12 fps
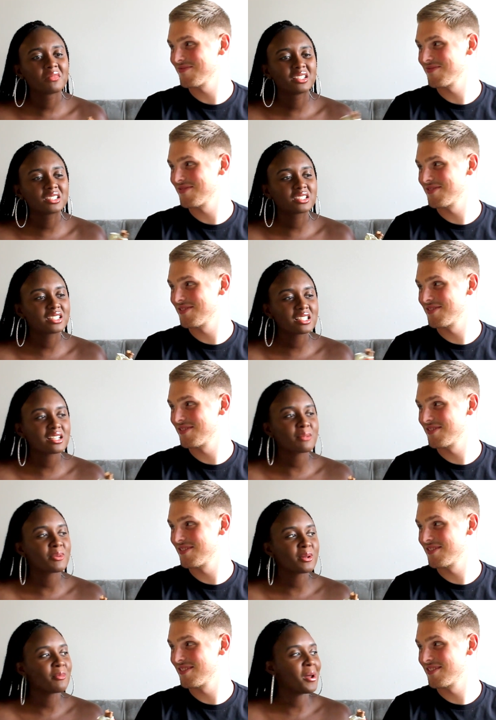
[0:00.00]
Speaker 1: It just tastes
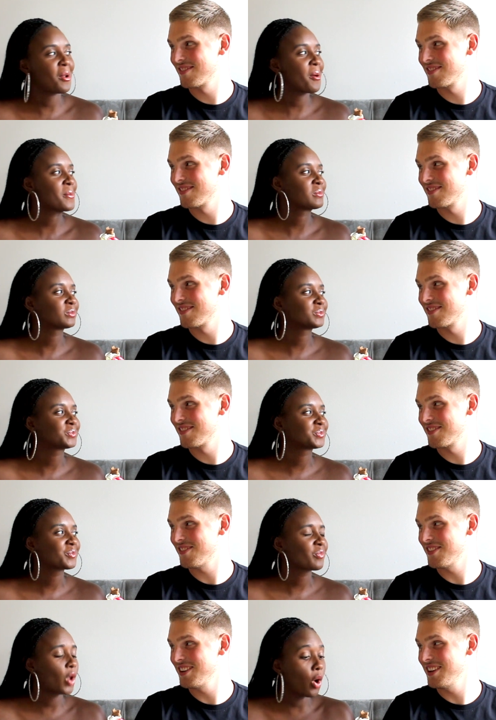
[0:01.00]
like peanut butter.
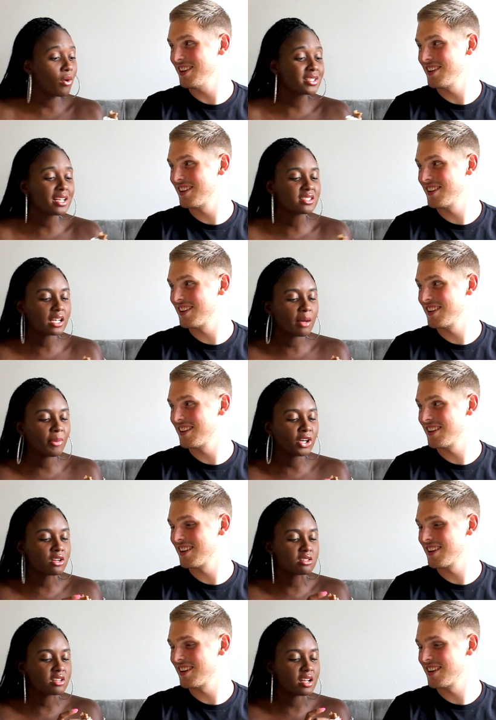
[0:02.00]
Really? Oh, it tastes like a
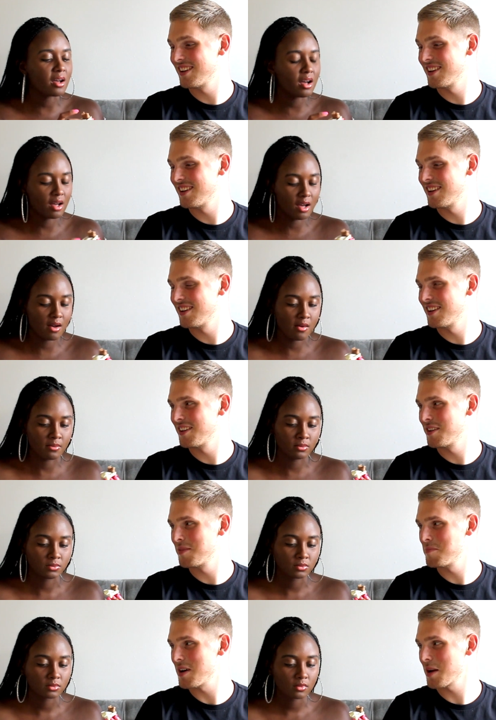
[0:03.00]
butter. Uh,
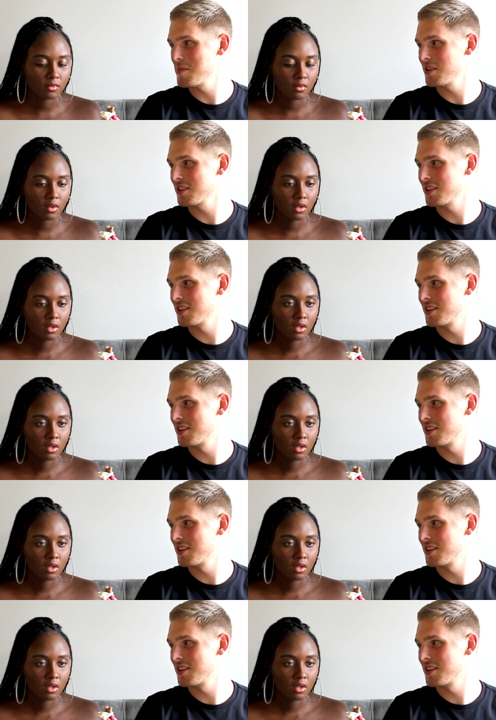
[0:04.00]
um. Buttermilk.